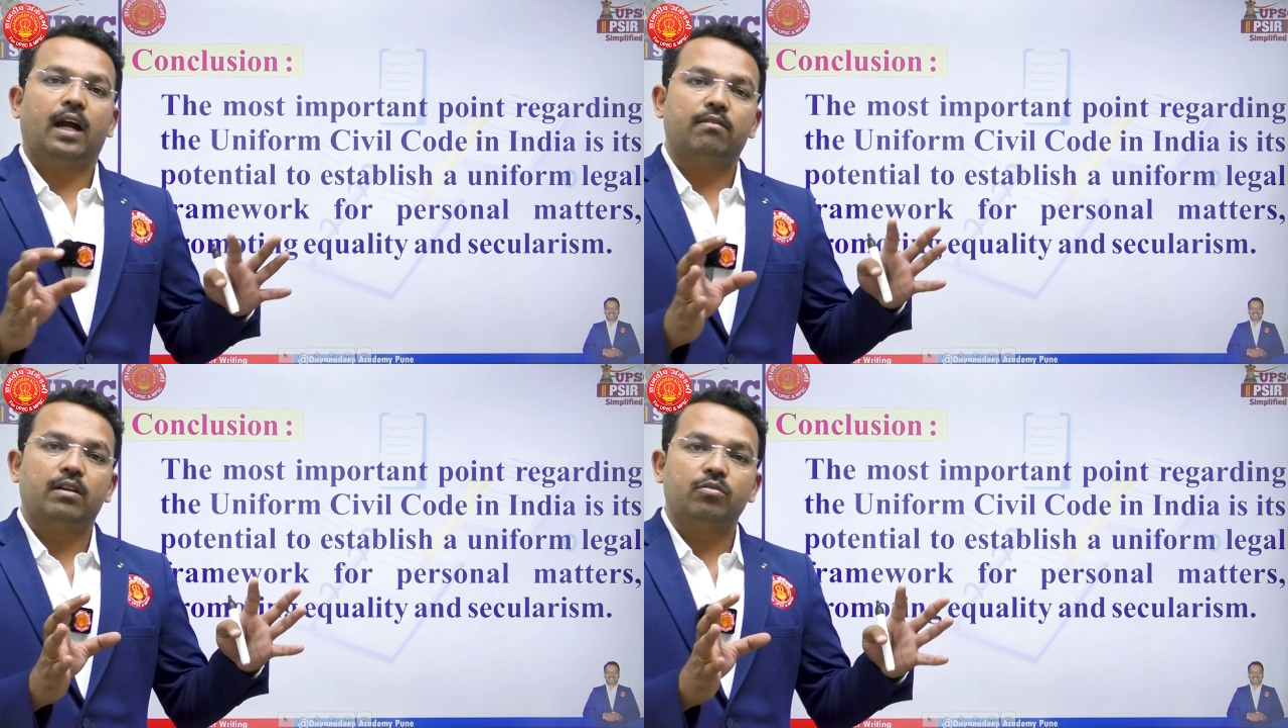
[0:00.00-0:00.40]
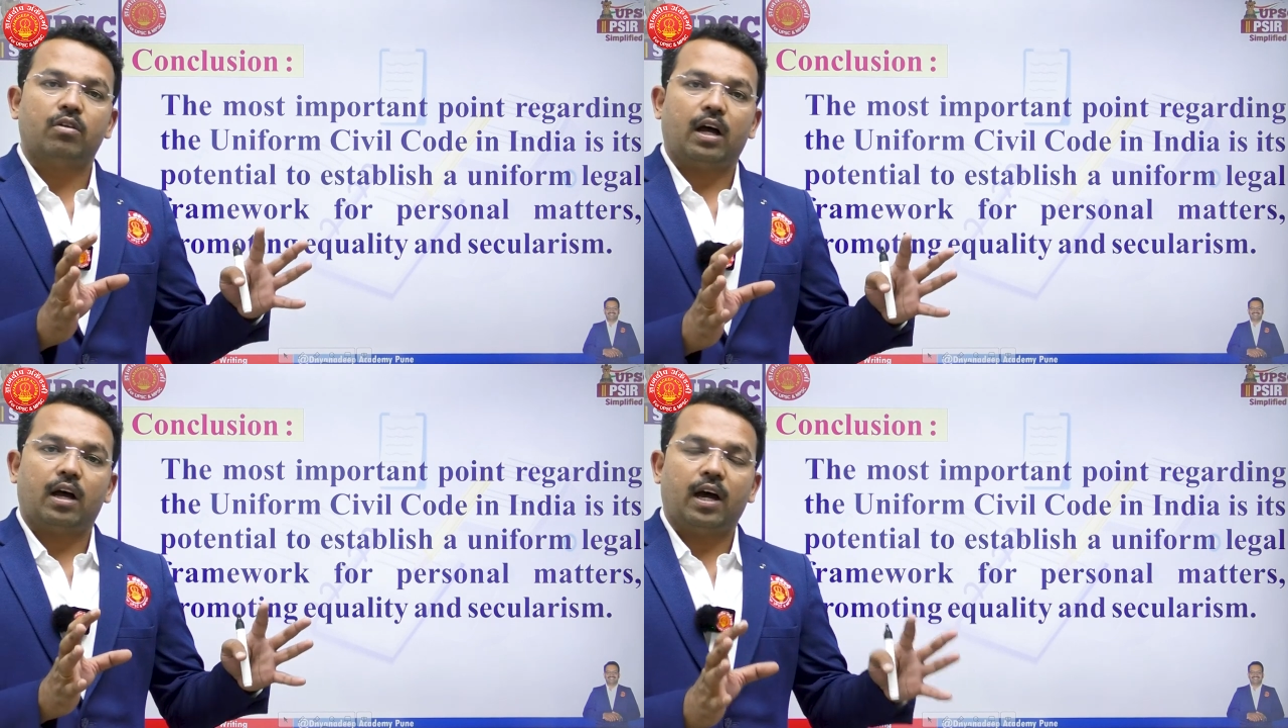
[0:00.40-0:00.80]
And when
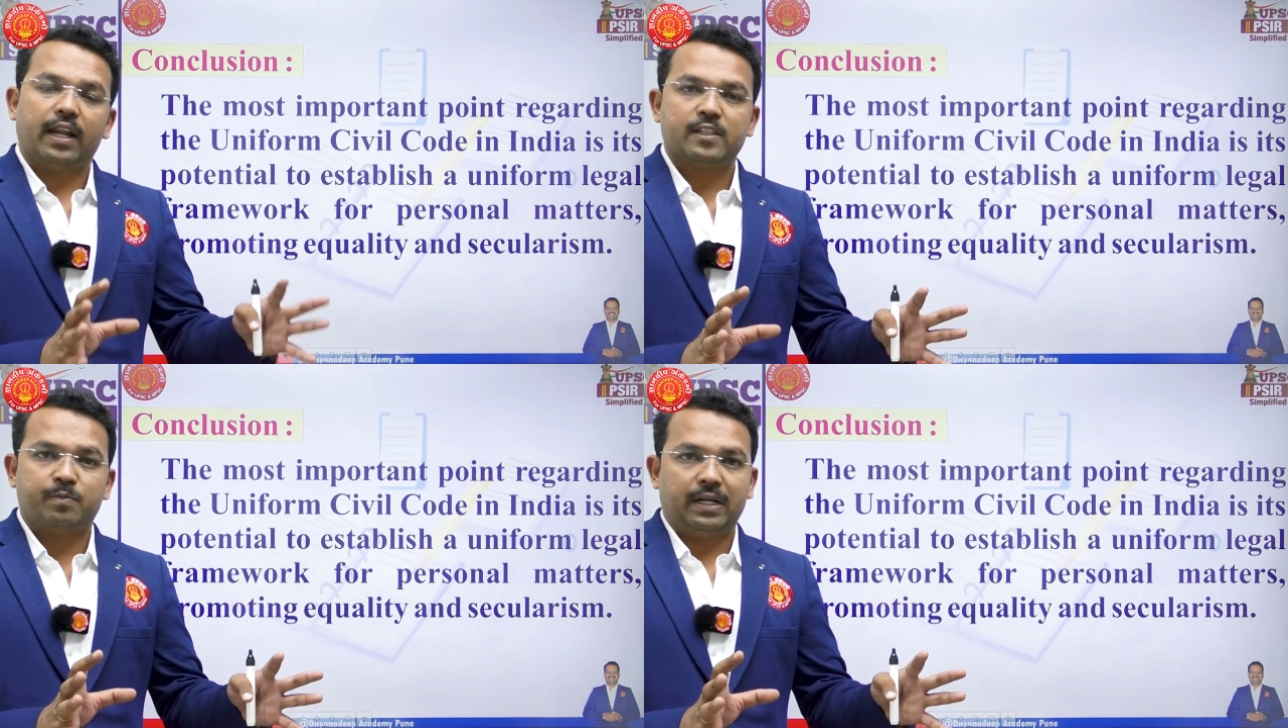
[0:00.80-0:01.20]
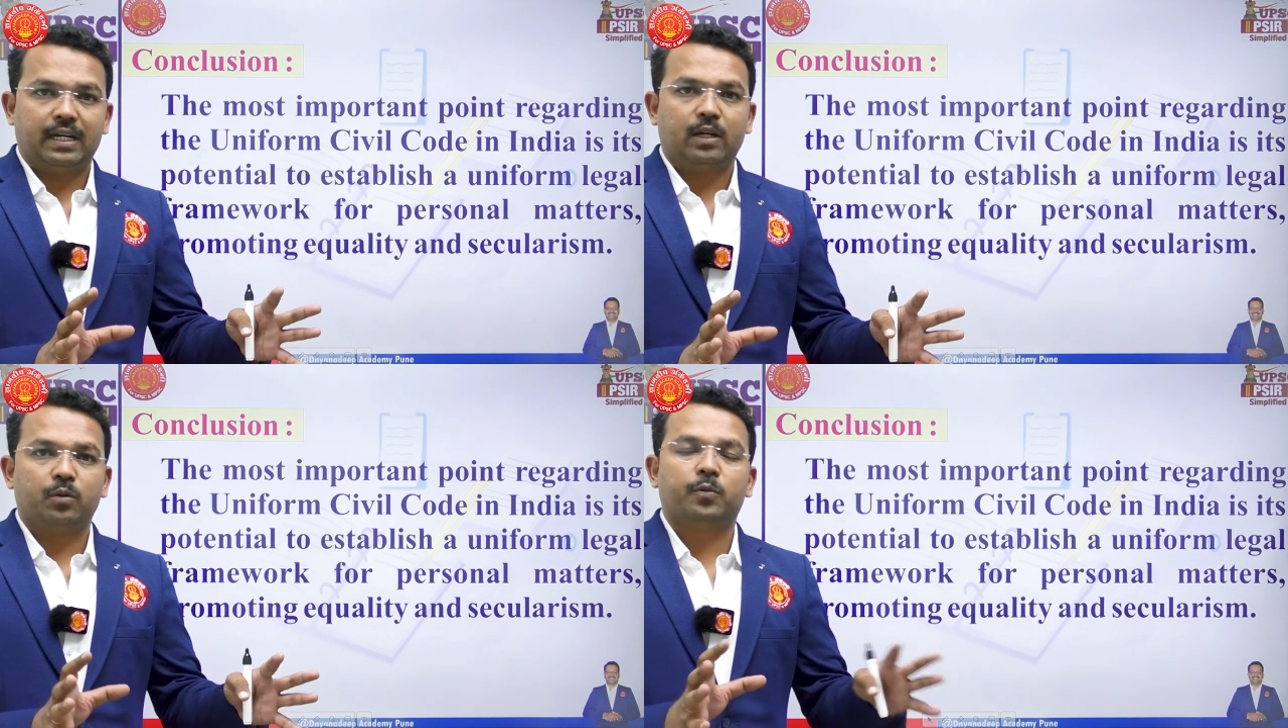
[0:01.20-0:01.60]
you are
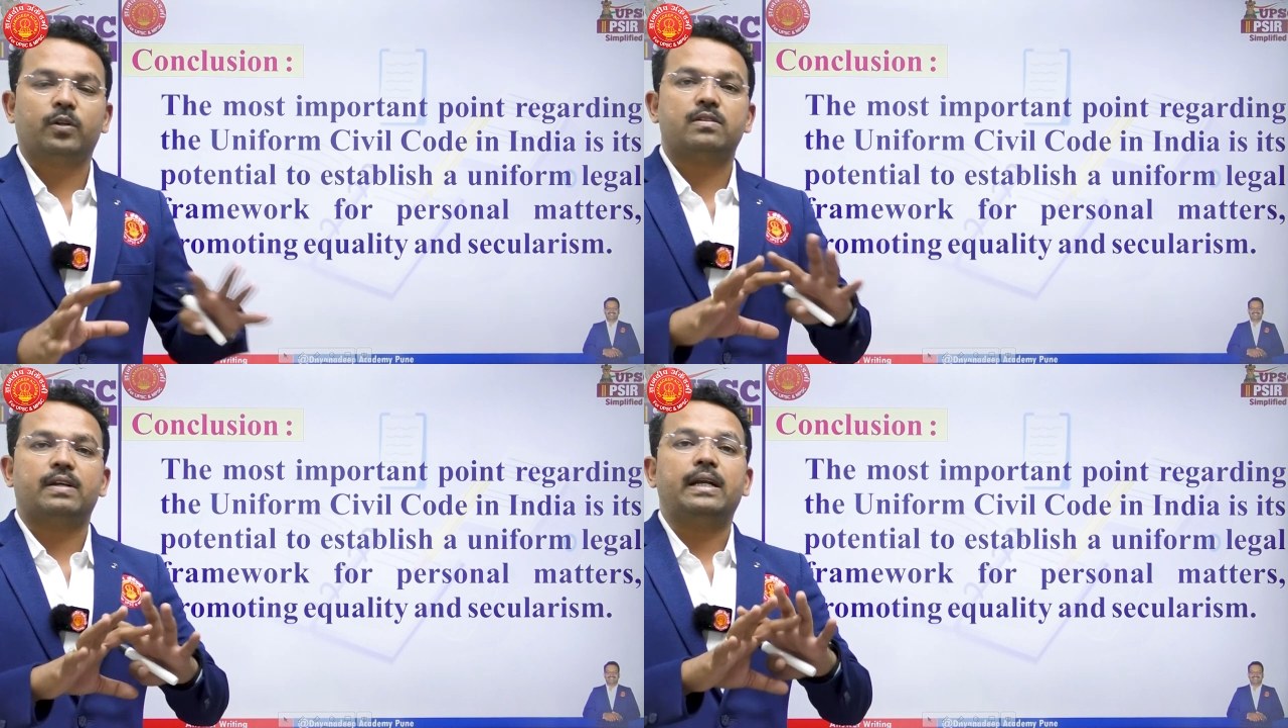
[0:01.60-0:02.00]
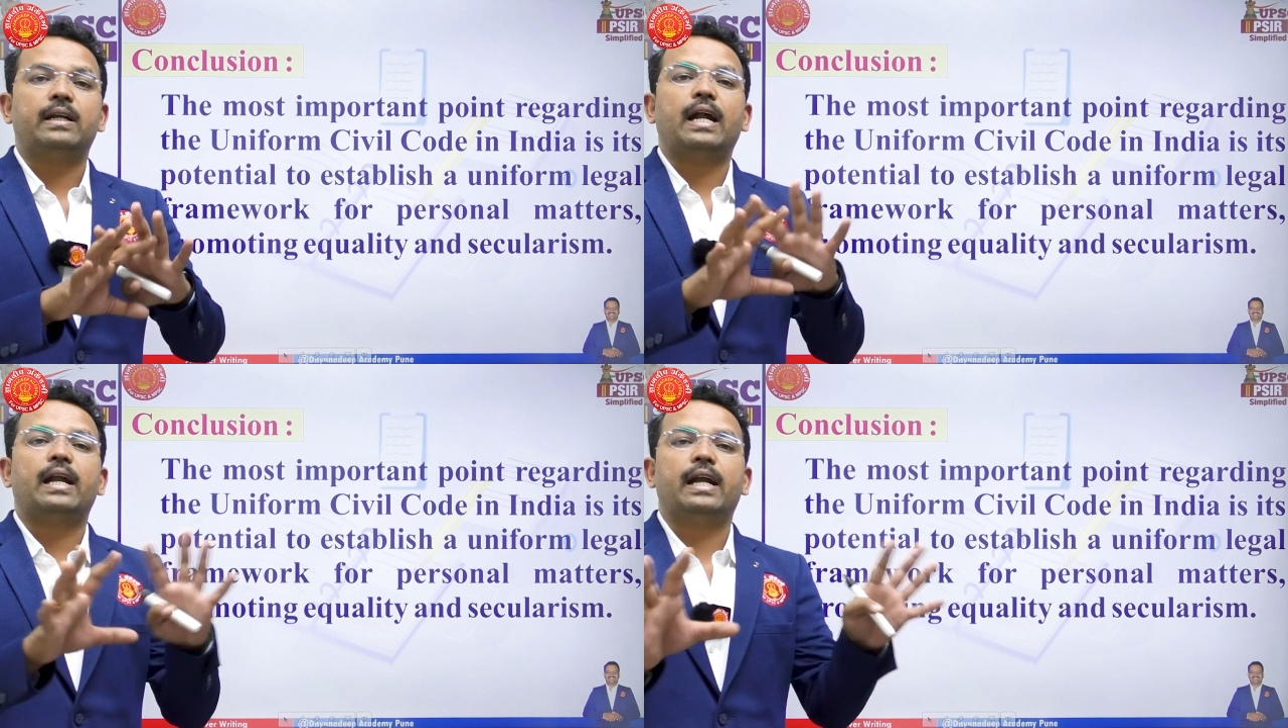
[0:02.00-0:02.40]
expected to put this
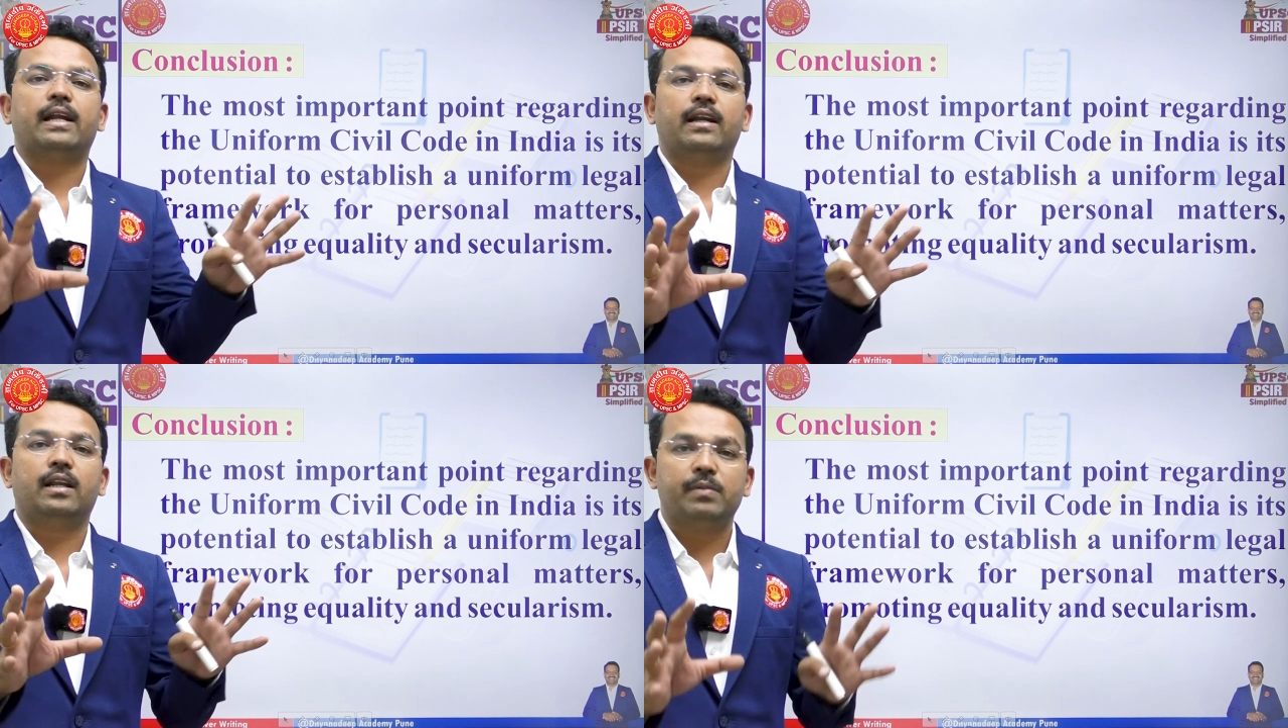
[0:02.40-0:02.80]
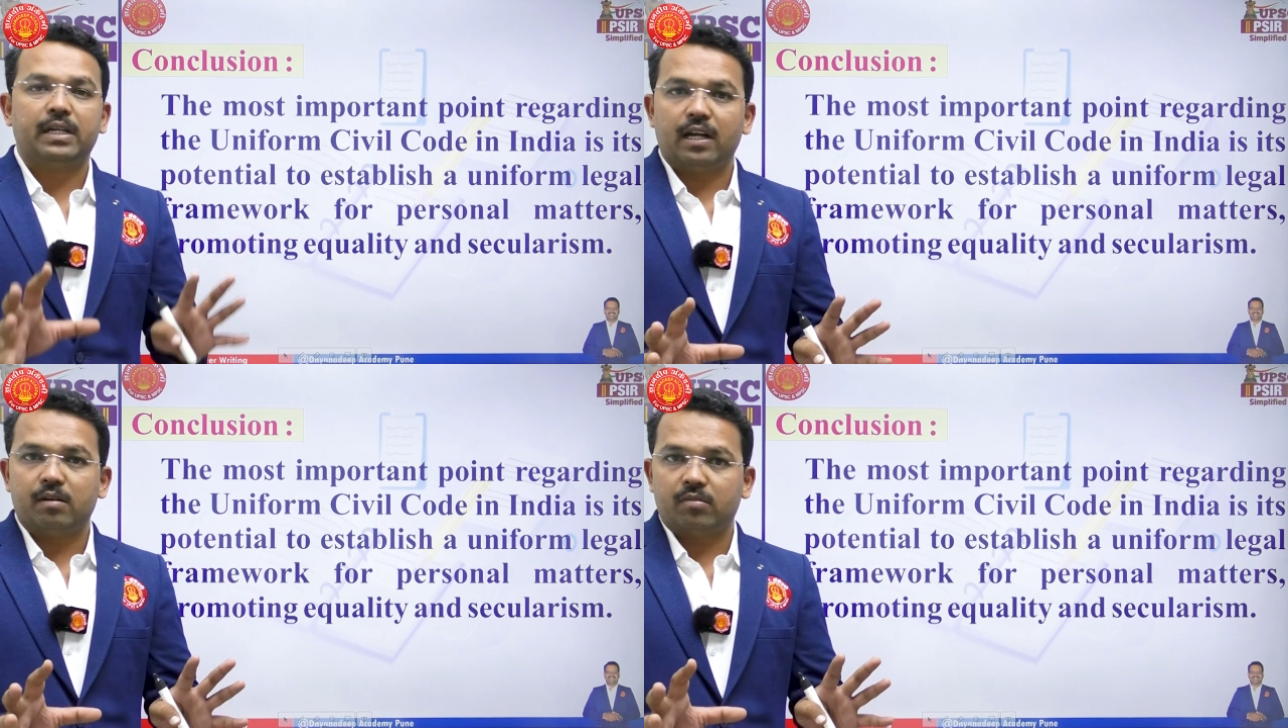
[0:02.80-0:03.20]
entire data in
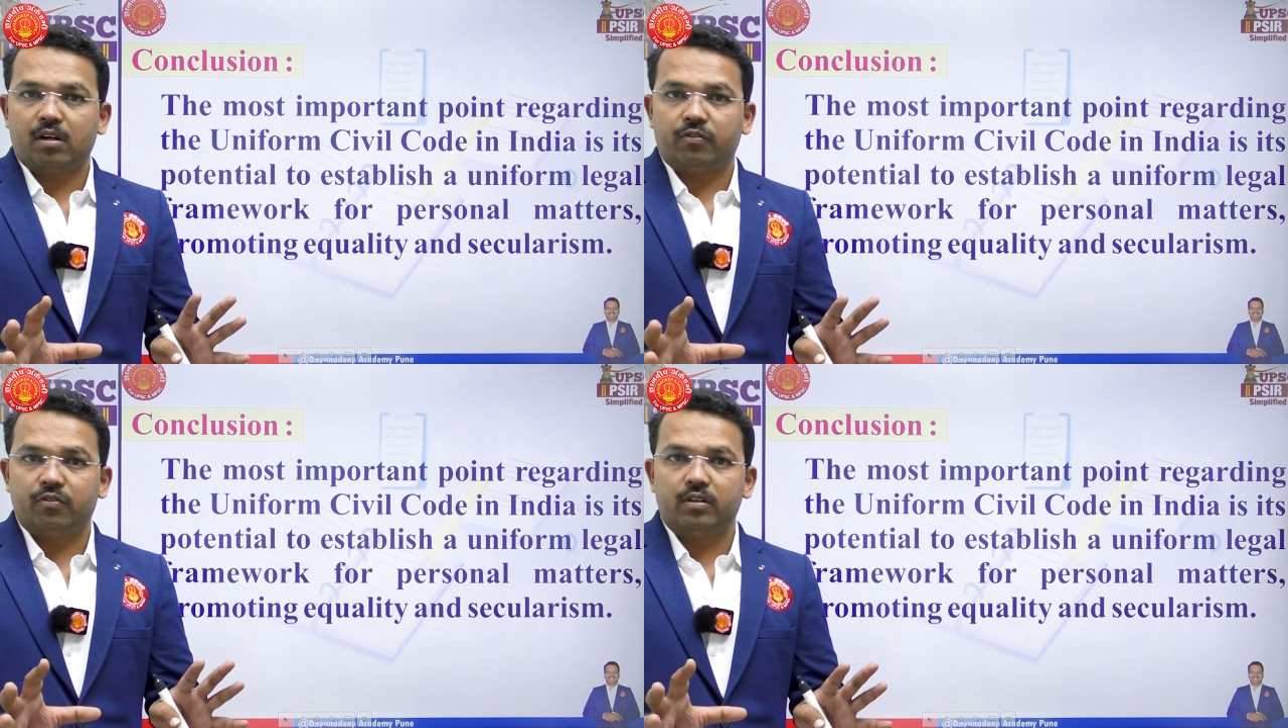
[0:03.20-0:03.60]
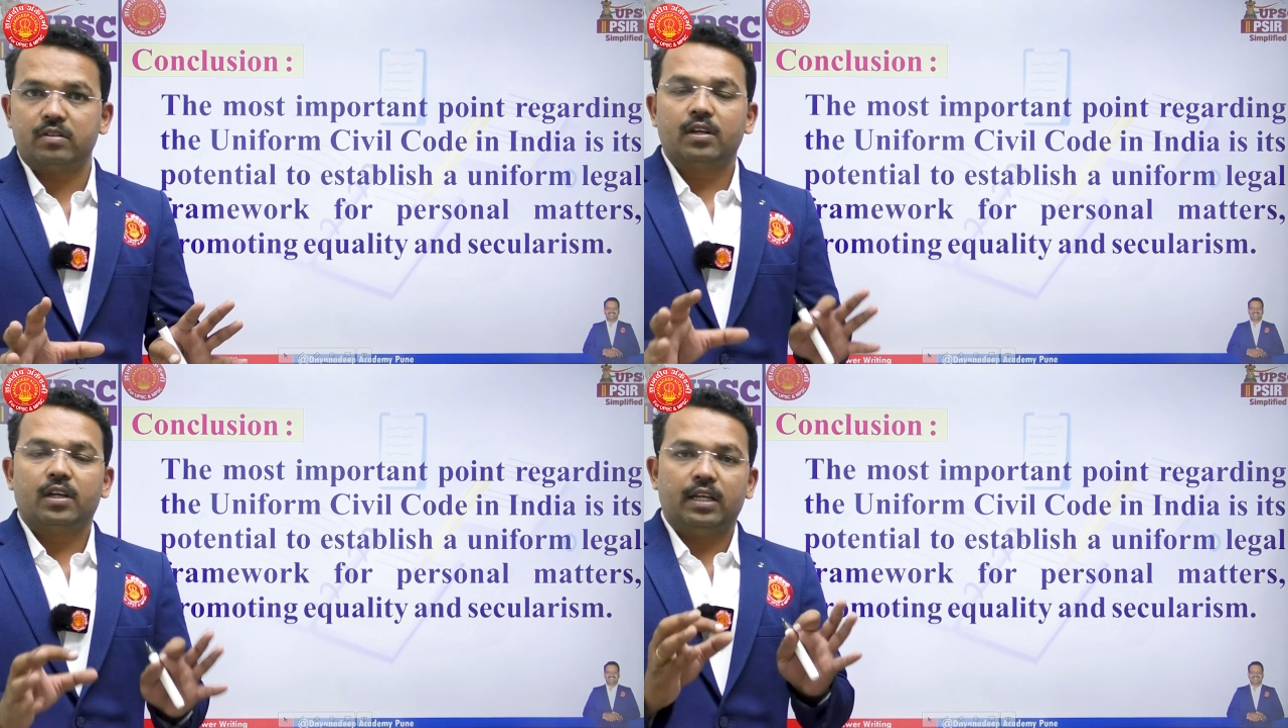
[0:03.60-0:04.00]
limited number of words,